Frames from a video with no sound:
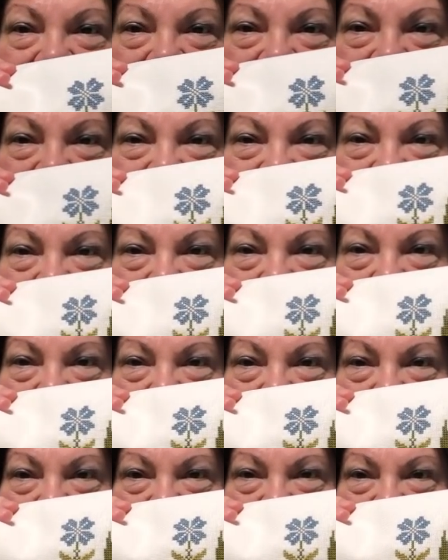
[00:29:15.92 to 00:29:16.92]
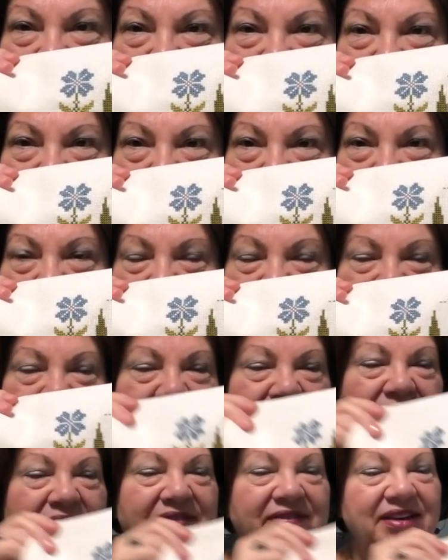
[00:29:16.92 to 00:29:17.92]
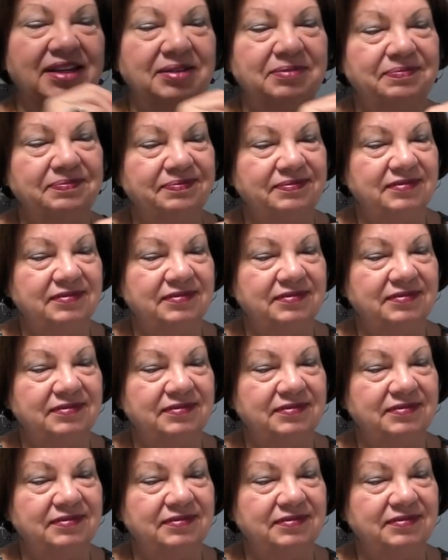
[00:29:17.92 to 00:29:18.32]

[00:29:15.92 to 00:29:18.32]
And so I'll send her a picture of it,